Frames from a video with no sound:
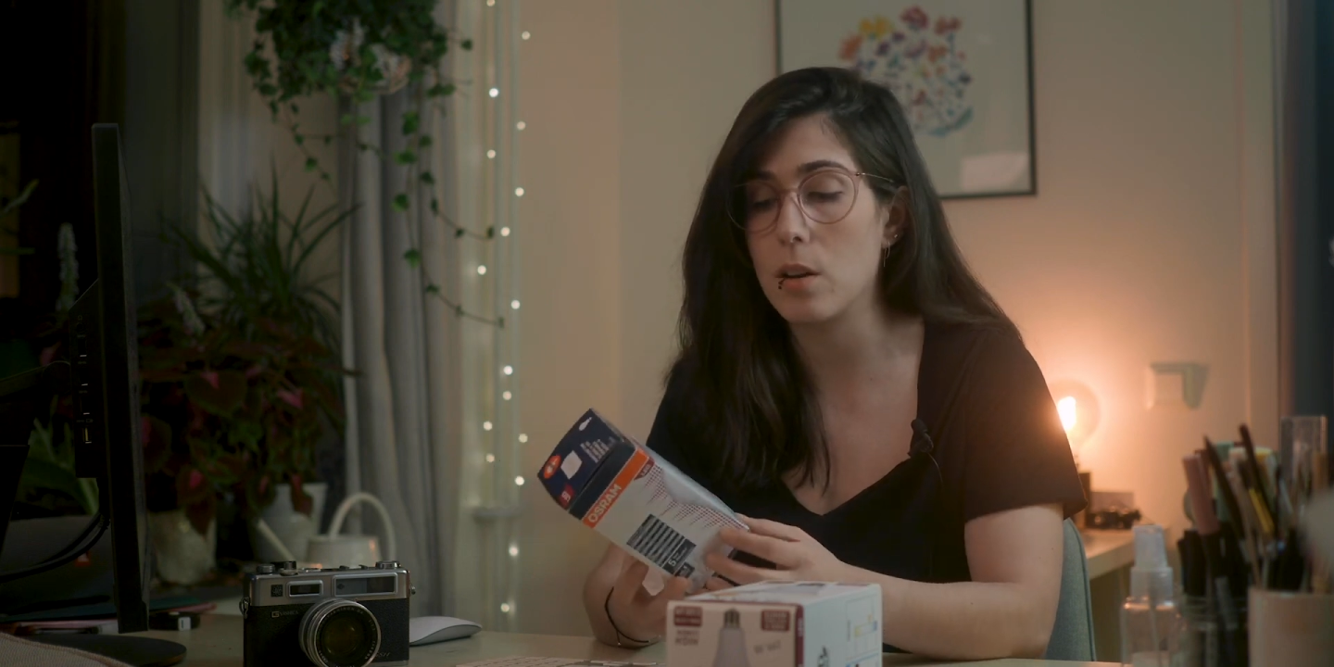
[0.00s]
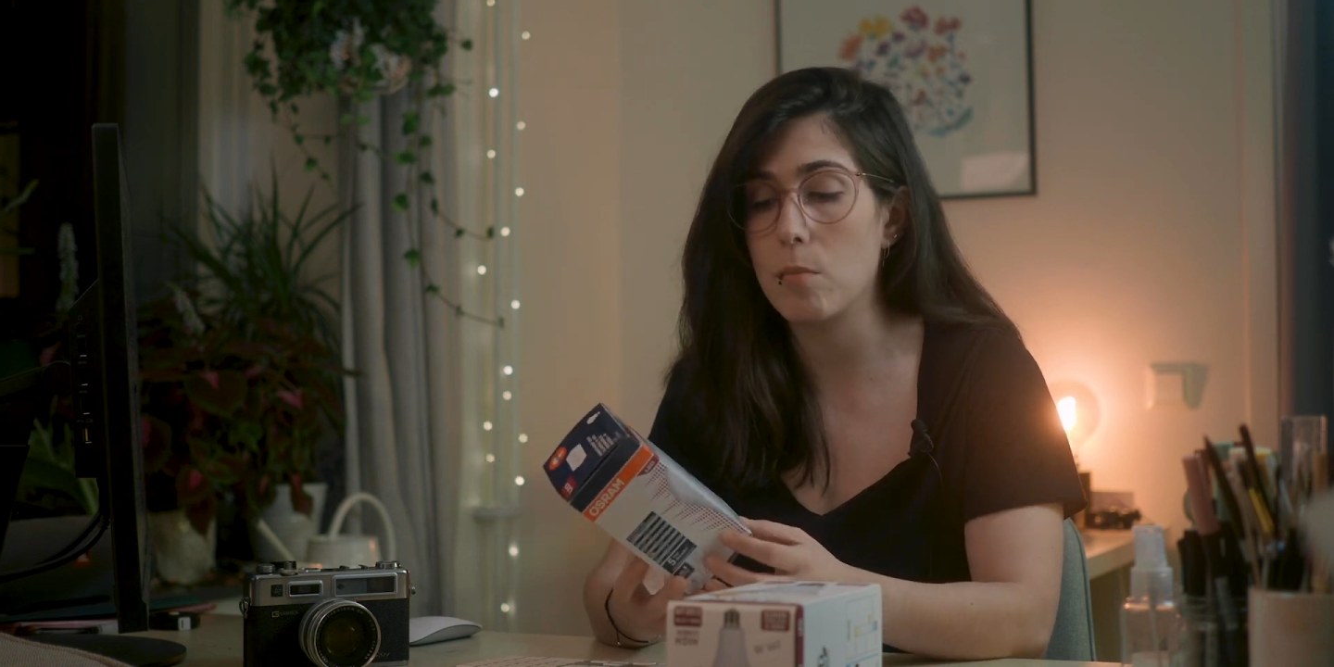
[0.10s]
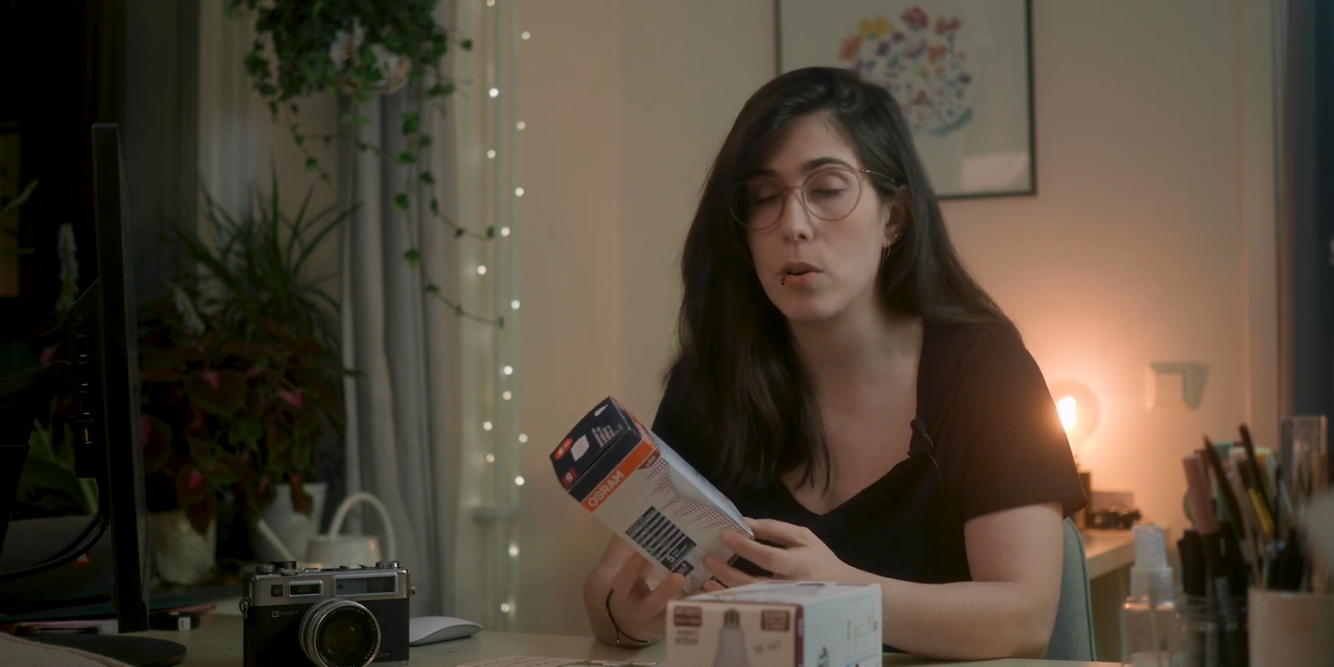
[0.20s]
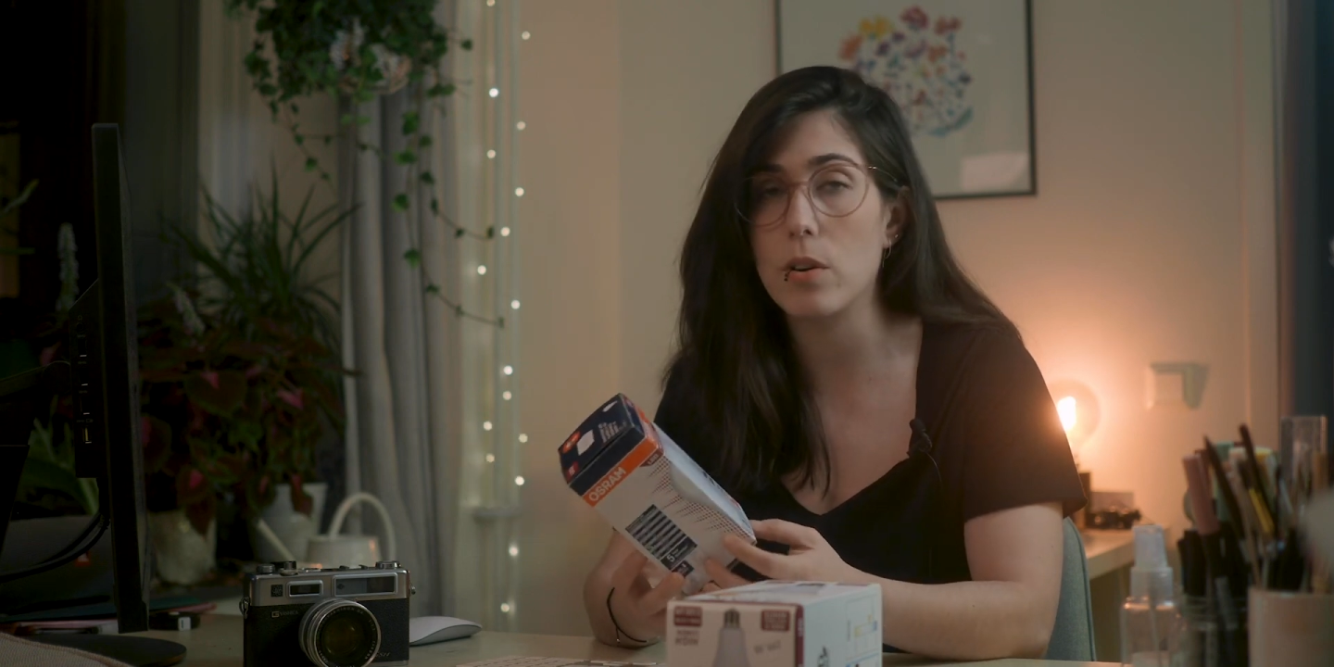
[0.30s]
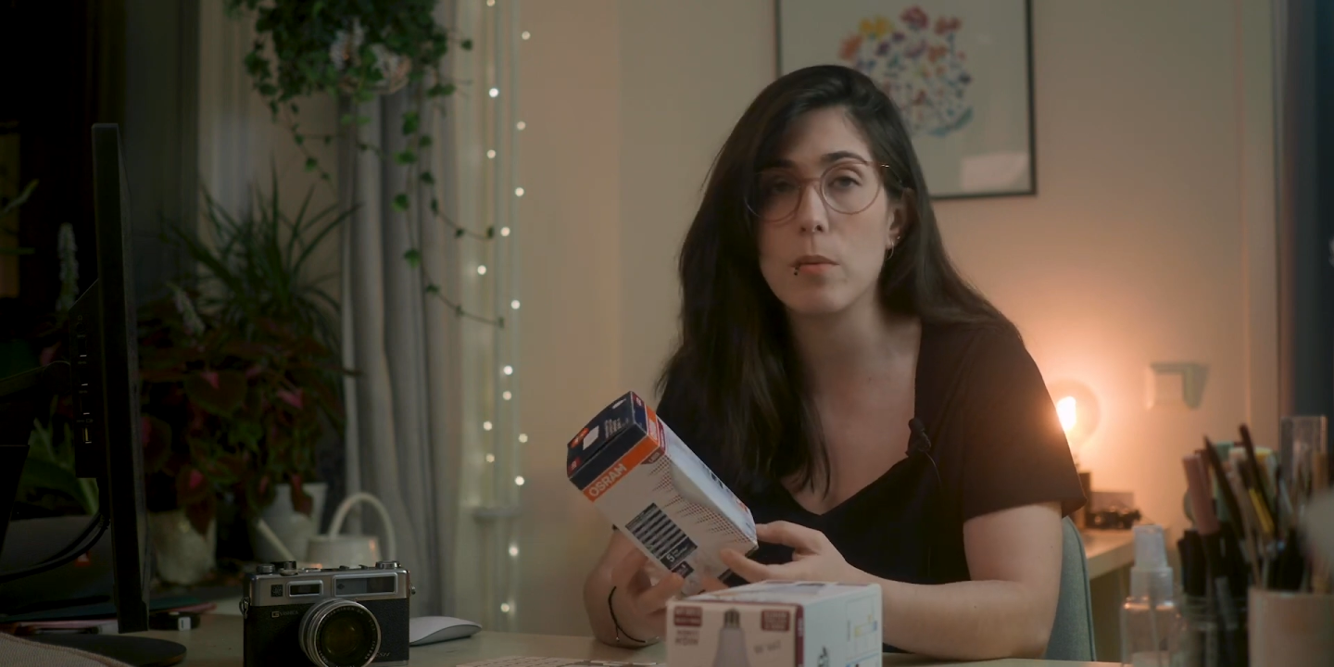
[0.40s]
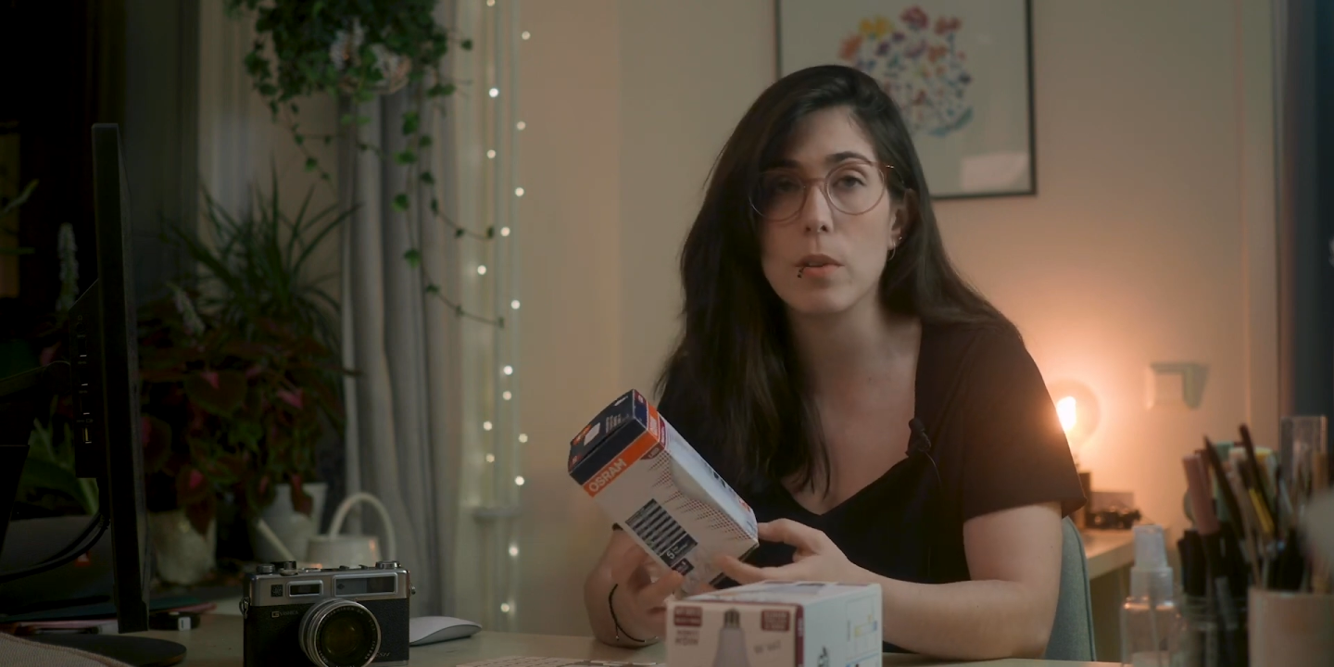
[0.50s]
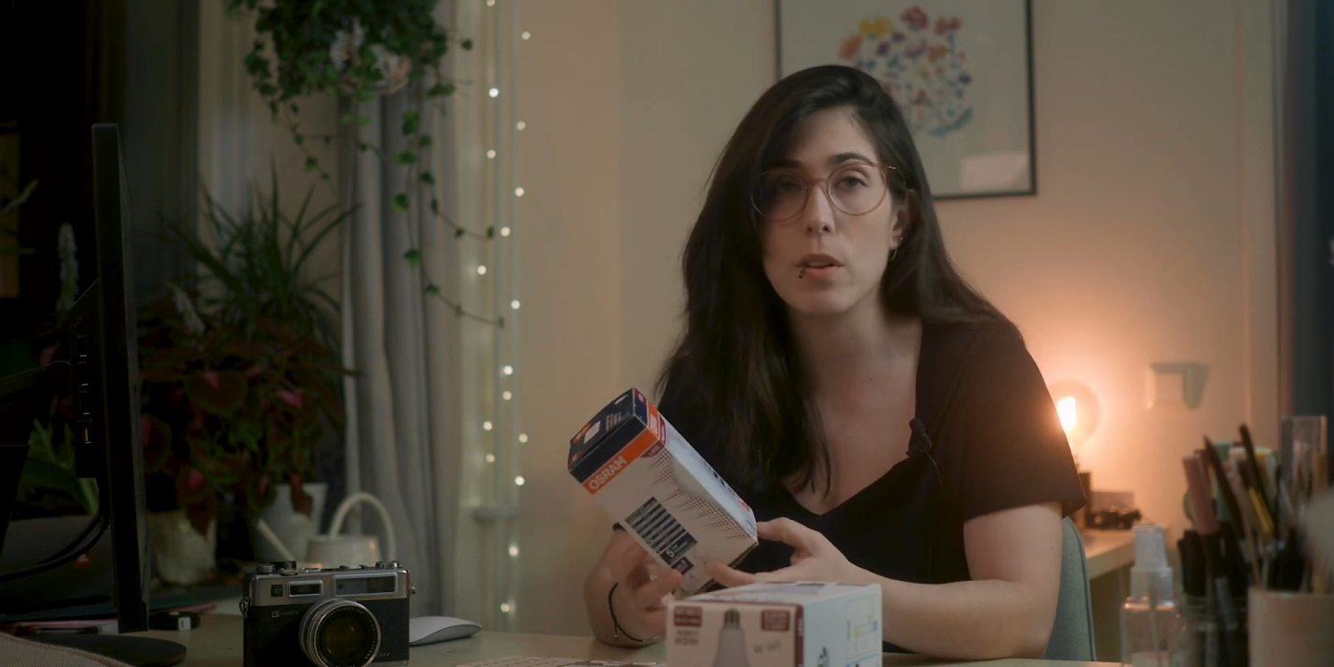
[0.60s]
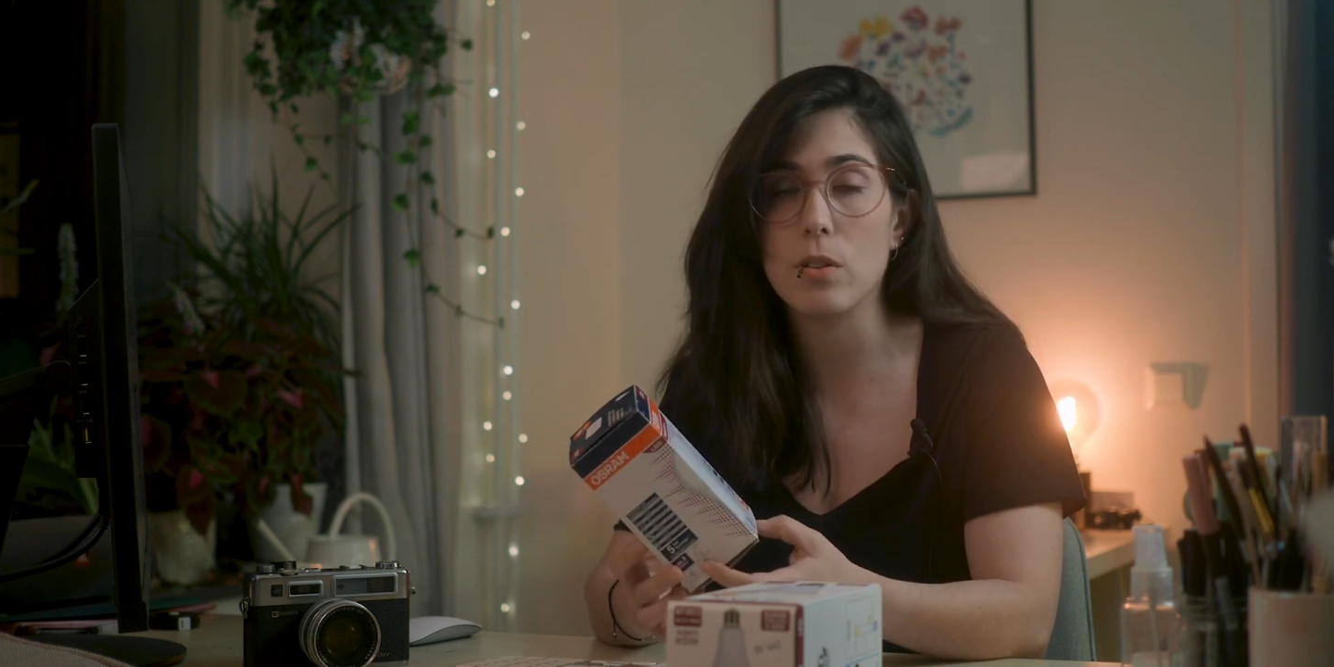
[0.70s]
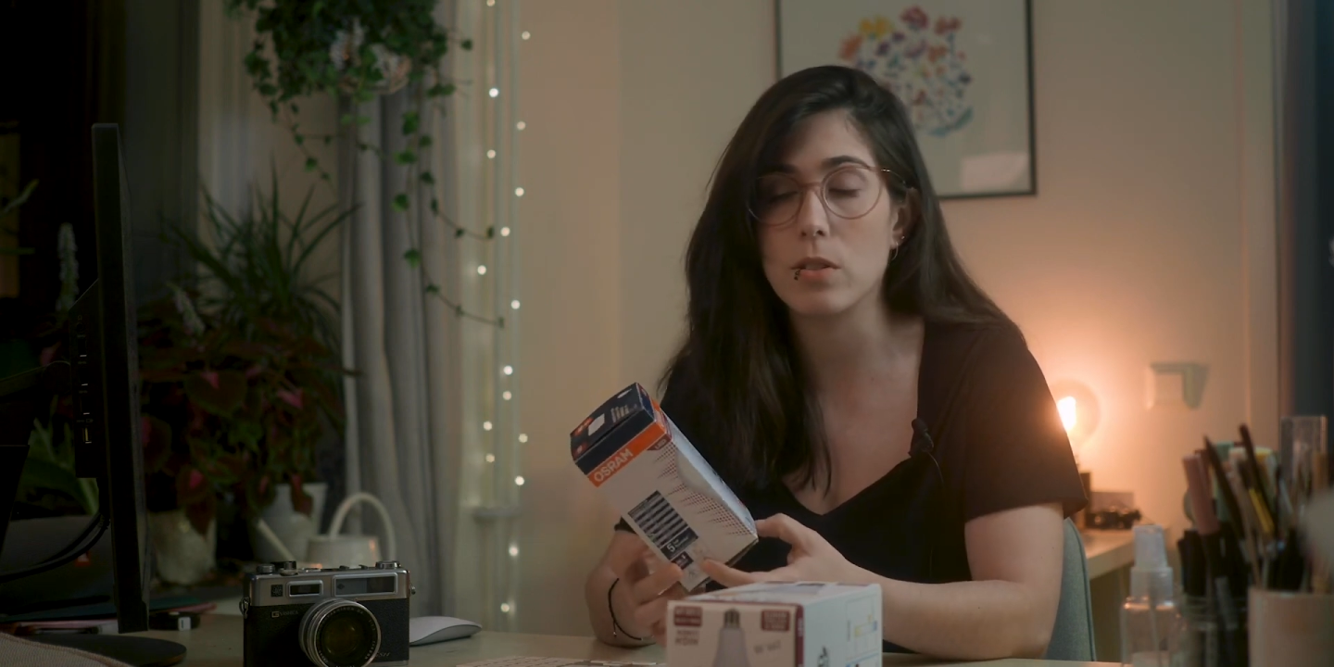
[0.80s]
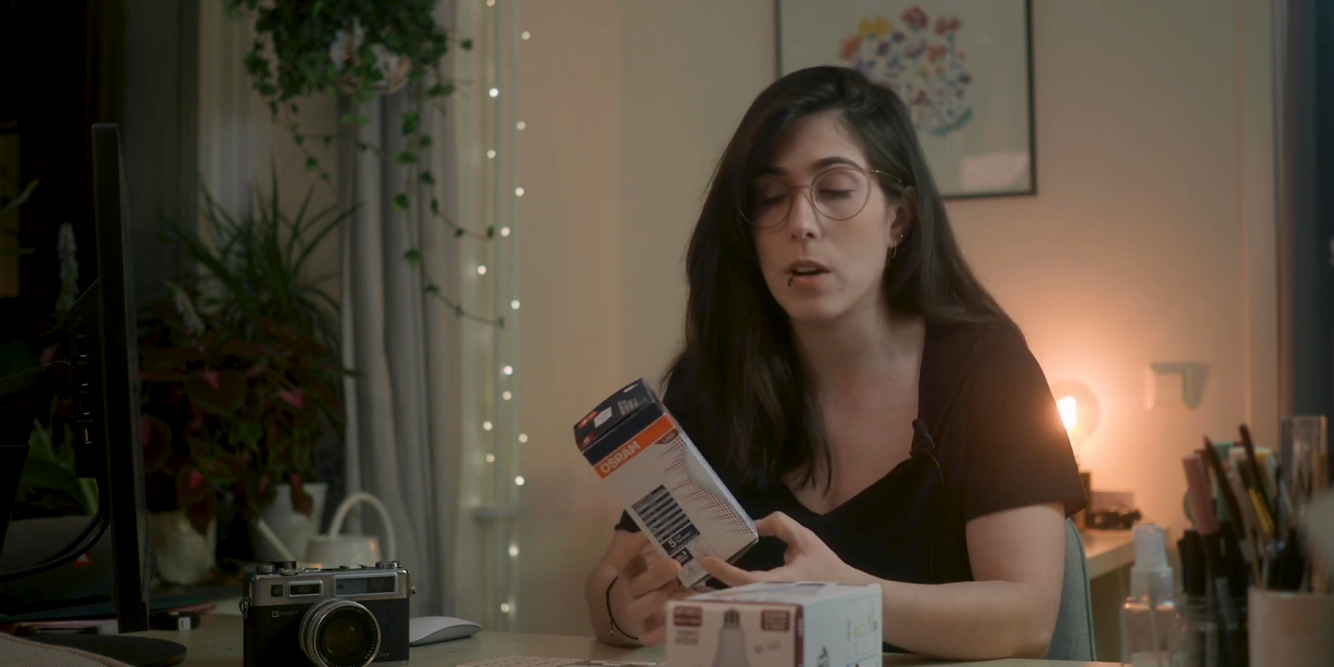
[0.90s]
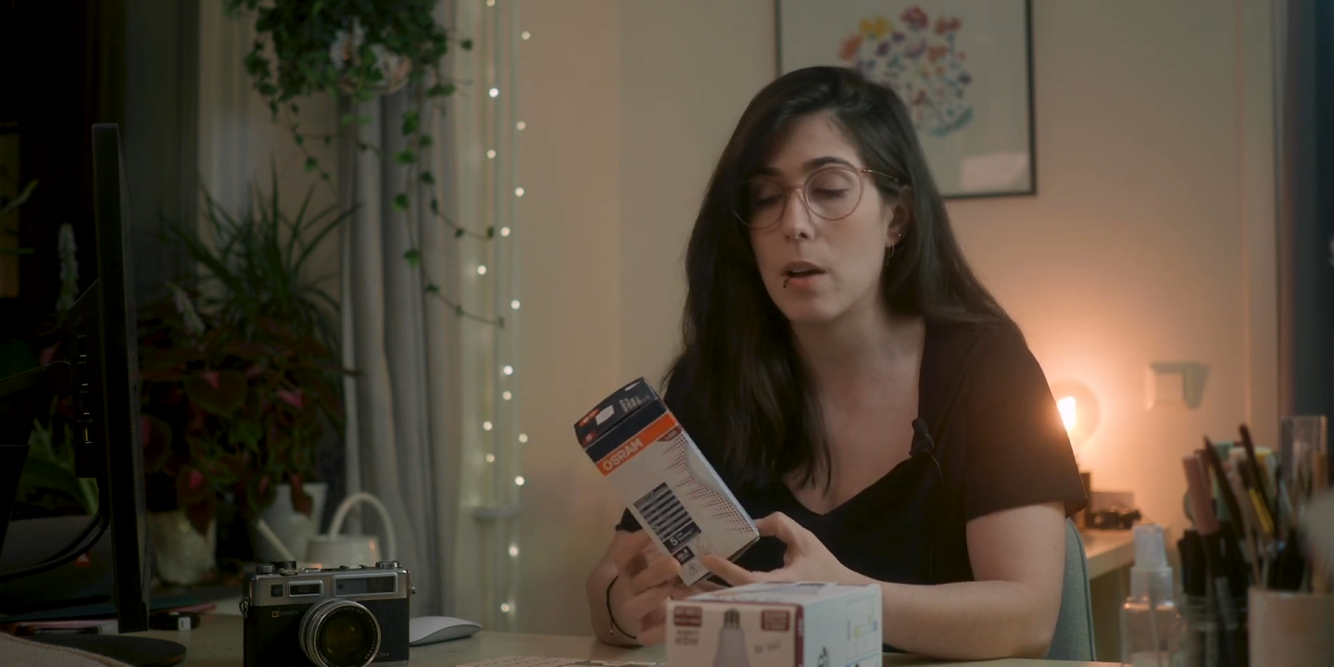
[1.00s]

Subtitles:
blurry because of